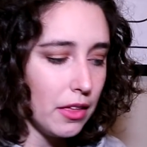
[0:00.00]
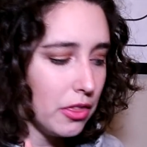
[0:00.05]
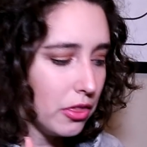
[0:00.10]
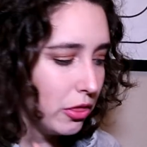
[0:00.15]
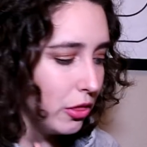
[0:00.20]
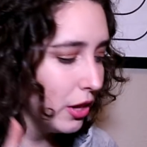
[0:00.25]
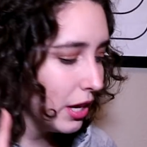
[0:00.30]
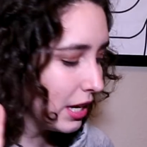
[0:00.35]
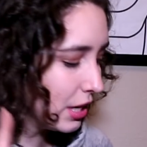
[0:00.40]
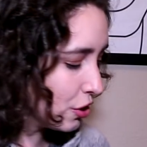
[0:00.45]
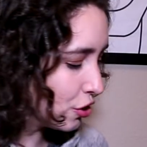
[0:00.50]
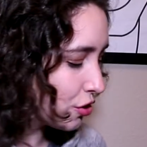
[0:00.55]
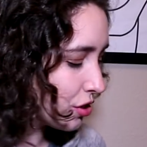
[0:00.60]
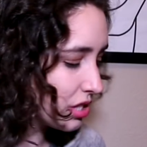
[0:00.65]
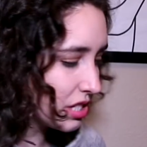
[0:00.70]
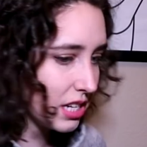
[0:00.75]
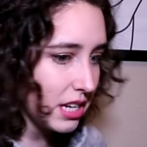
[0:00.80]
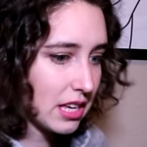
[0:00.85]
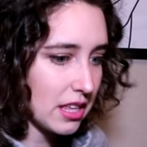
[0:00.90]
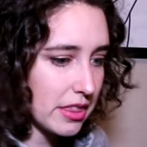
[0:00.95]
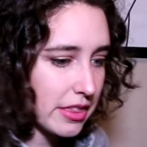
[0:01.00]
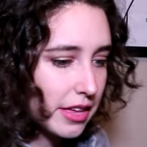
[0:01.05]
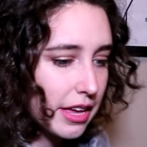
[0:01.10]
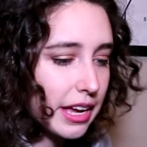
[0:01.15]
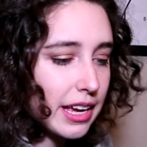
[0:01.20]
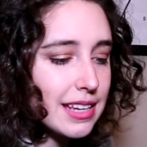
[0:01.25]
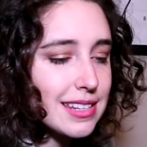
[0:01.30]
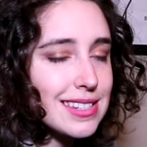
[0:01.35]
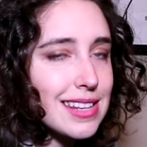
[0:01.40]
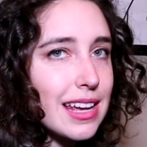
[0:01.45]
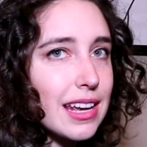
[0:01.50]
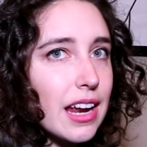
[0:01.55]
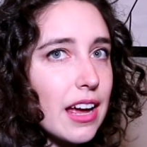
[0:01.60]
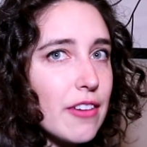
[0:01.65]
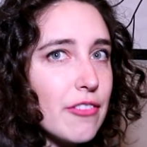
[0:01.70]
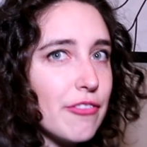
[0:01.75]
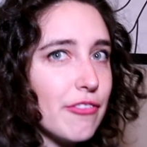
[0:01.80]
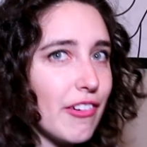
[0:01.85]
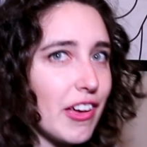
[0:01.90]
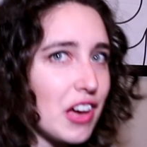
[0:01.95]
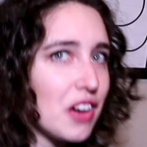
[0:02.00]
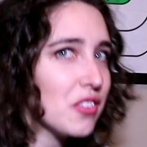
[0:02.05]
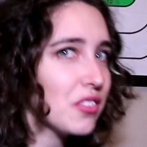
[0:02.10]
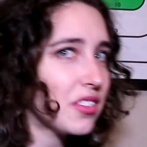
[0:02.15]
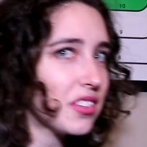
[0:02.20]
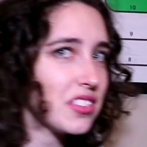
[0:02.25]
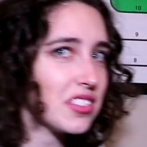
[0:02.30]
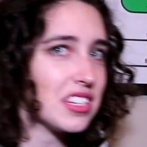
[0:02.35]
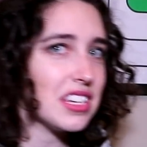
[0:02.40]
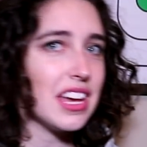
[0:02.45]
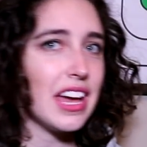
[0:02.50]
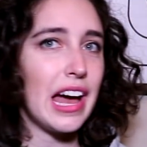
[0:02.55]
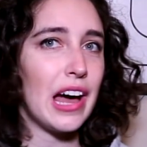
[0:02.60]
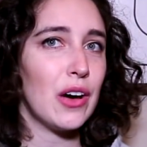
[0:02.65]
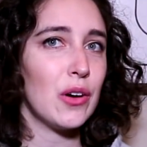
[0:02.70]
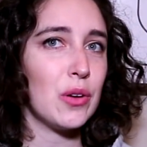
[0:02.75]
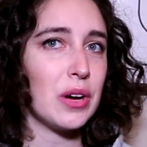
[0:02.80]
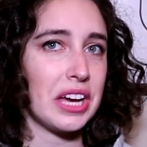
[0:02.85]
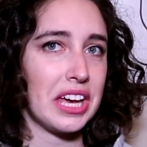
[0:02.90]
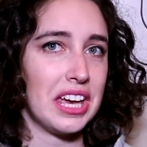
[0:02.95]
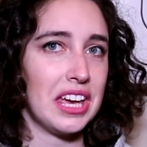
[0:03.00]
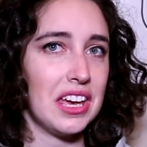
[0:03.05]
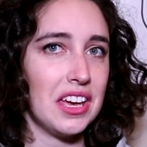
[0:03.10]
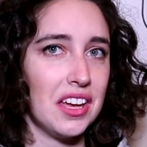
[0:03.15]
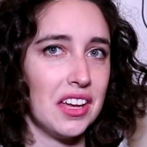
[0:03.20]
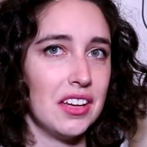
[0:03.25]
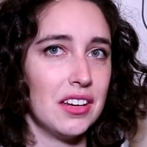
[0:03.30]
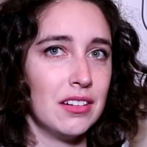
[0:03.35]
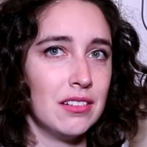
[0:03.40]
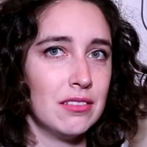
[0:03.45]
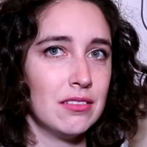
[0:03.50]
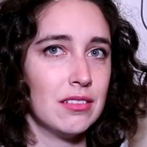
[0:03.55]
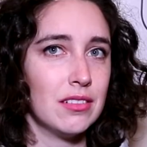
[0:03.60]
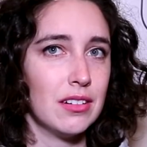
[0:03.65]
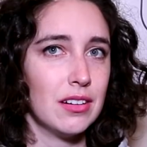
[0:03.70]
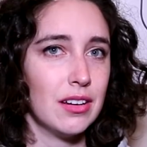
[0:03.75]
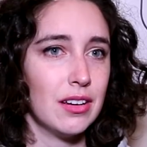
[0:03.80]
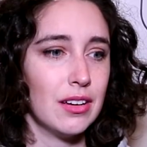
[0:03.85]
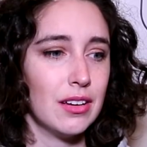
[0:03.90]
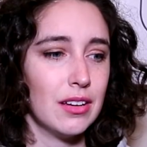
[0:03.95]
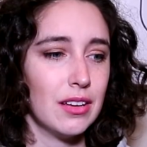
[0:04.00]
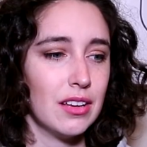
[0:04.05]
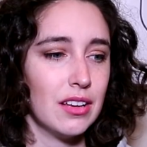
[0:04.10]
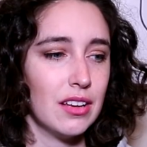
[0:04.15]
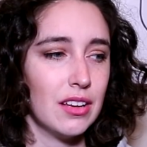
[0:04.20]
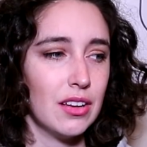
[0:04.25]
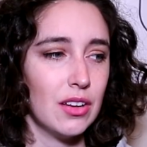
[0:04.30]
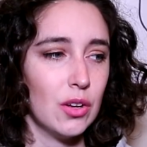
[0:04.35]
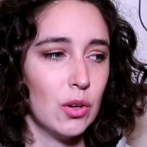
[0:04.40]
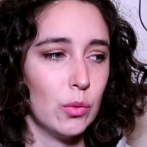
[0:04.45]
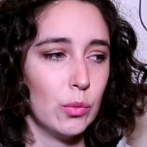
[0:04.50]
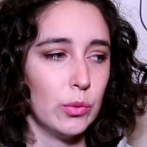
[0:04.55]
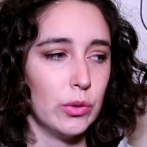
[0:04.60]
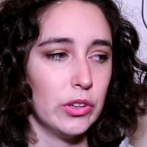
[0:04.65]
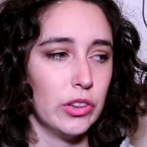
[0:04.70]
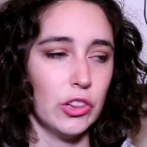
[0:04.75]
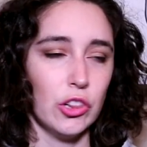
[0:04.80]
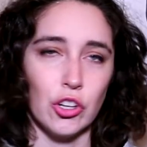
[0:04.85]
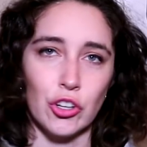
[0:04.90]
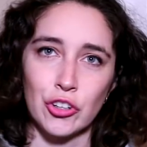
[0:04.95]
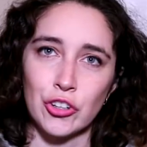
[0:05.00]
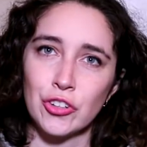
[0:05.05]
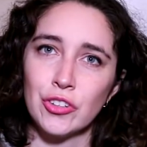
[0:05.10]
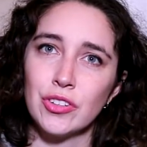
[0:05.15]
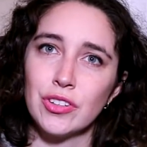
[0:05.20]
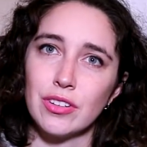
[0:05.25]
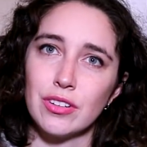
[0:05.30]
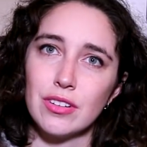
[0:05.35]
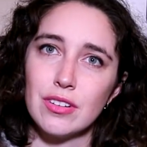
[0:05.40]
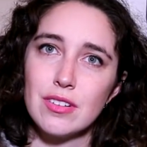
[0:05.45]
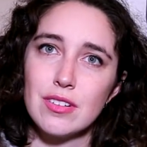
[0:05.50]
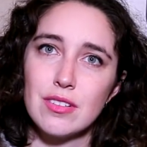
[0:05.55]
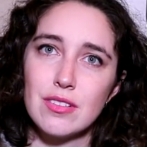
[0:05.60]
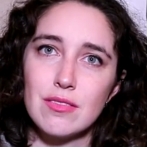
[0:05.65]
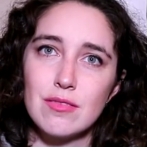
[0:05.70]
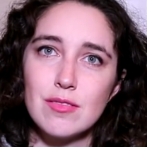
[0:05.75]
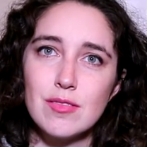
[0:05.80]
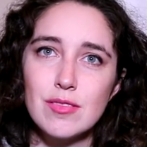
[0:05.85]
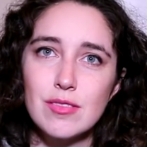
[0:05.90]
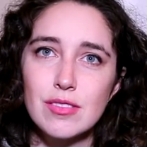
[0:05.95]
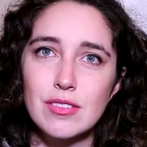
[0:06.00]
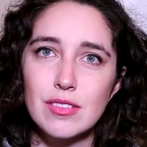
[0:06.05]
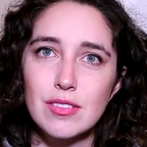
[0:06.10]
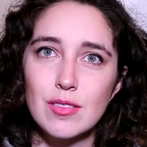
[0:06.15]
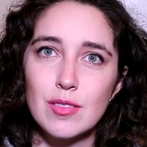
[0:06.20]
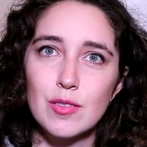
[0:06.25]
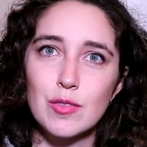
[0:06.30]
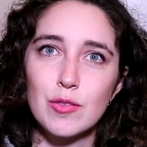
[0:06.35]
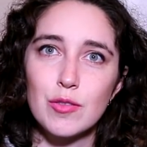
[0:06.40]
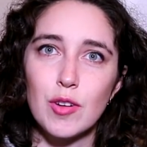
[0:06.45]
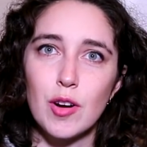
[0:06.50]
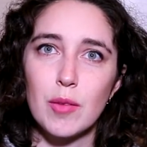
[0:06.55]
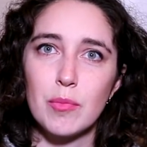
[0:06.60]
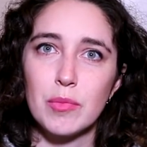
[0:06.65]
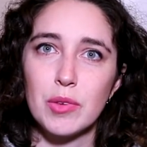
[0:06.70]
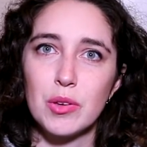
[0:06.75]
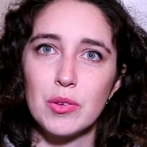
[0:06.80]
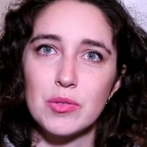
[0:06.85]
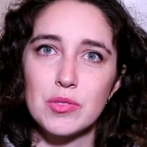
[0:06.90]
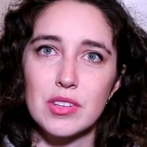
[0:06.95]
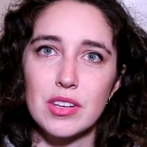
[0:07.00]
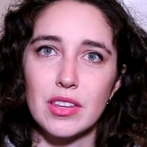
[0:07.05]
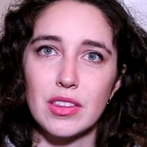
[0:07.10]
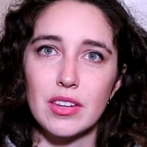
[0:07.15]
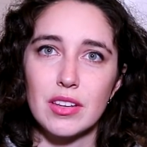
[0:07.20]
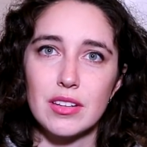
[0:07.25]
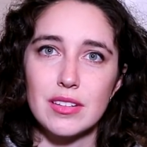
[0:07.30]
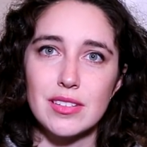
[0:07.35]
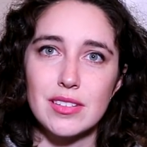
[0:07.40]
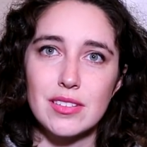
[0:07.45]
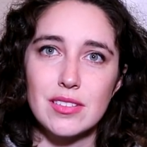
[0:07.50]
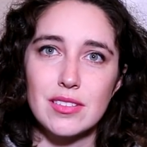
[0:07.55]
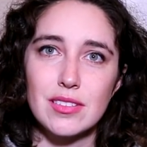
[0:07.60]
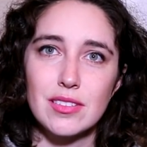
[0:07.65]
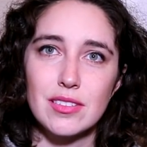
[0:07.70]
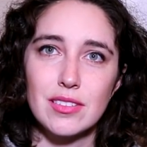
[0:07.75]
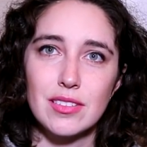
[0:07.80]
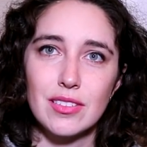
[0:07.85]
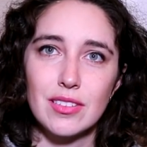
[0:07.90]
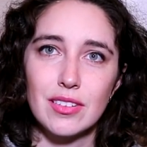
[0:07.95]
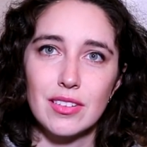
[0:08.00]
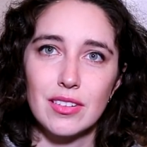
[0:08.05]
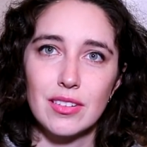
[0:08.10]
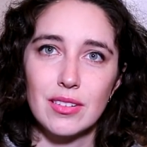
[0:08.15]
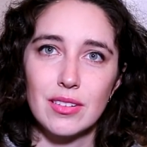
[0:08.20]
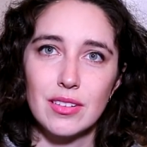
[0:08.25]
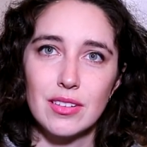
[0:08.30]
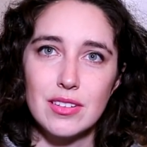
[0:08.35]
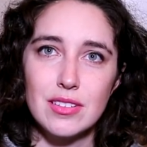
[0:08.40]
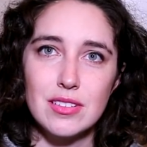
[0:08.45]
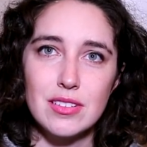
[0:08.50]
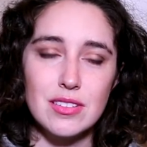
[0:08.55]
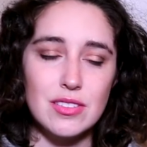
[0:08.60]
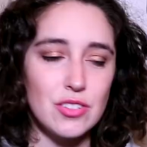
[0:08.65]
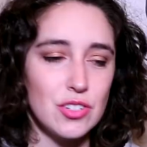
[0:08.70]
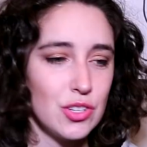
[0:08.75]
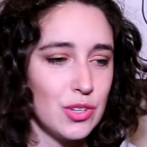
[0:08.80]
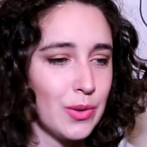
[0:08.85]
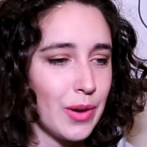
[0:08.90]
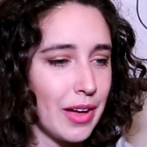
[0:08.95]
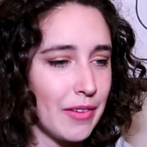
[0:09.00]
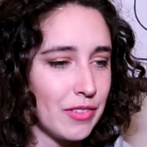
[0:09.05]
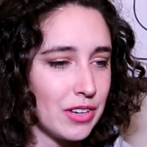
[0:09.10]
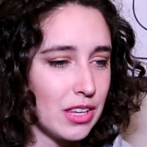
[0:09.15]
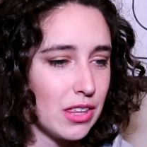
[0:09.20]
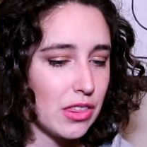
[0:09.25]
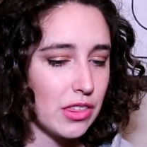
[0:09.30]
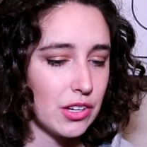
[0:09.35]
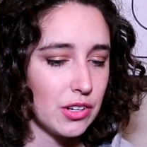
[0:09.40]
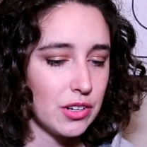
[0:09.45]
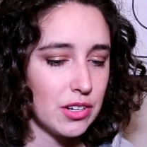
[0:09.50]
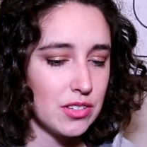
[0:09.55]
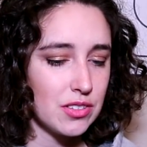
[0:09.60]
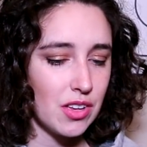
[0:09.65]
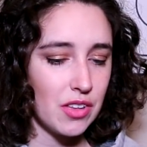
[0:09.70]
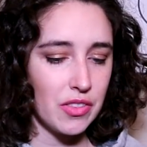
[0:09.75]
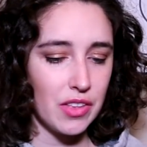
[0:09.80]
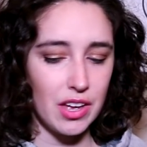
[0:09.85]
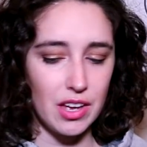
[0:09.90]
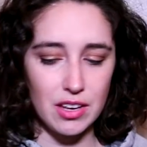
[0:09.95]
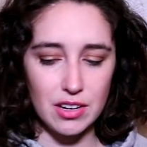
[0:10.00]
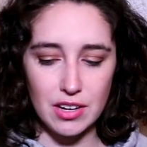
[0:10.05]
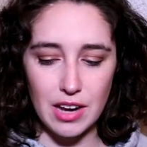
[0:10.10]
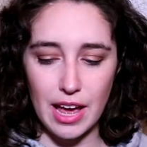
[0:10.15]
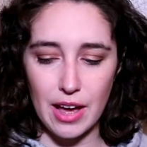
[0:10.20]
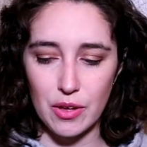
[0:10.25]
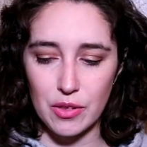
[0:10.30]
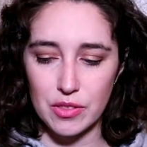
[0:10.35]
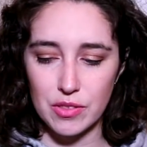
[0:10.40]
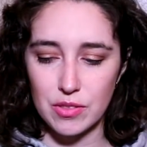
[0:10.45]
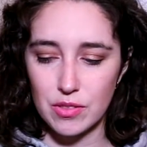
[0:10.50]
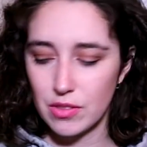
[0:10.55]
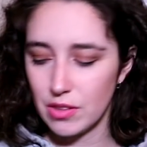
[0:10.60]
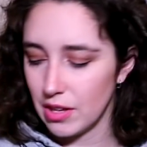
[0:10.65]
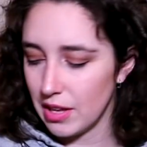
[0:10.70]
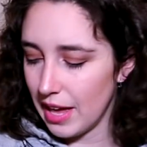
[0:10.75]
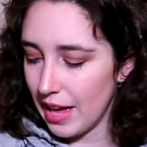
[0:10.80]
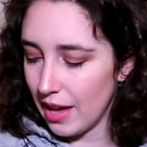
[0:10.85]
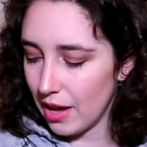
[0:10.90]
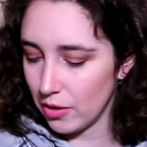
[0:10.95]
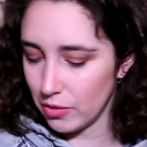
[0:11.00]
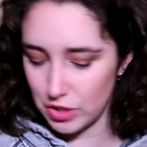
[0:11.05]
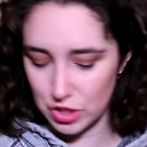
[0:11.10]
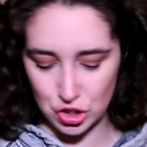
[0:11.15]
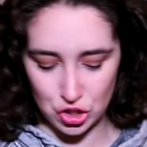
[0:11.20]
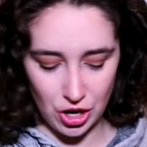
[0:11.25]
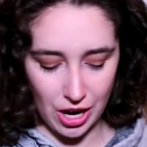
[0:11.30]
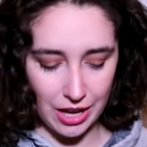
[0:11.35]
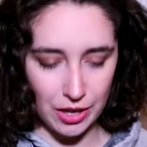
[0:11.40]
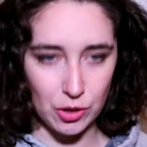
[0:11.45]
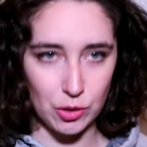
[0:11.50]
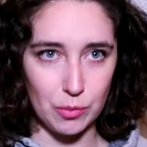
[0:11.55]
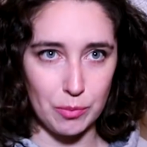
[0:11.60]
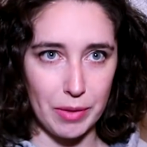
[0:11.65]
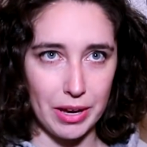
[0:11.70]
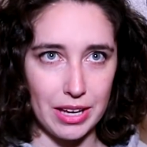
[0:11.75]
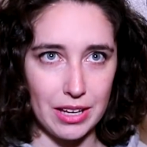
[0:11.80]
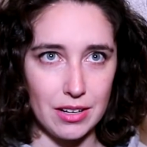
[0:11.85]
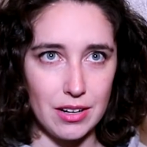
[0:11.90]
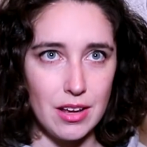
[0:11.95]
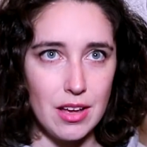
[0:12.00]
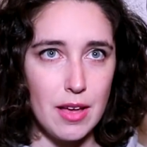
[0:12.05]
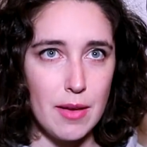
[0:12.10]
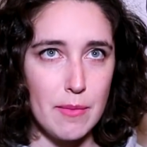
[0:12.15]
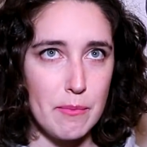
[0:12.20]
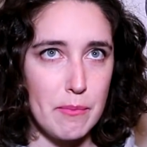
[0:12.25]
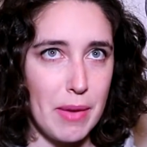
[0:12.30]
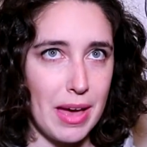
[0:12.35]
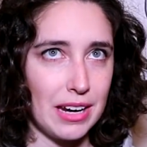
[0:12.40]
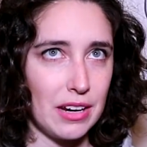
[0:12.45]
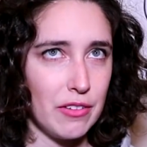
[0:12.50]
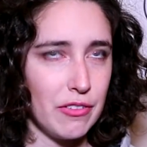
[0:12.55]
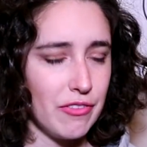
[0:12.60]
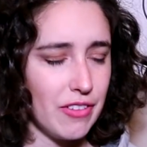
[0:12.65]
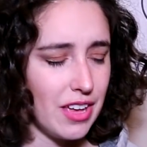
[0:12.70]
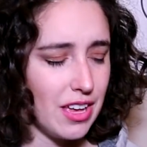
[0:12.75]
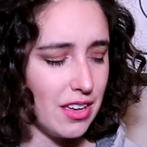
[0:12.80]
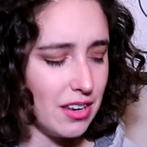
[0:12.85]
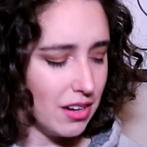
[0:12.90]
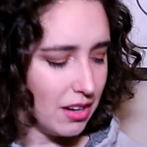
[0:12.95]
The interesting thing is that I fail to see how a kid would learn from using this. Do you have any theories on that? How a child might benefit?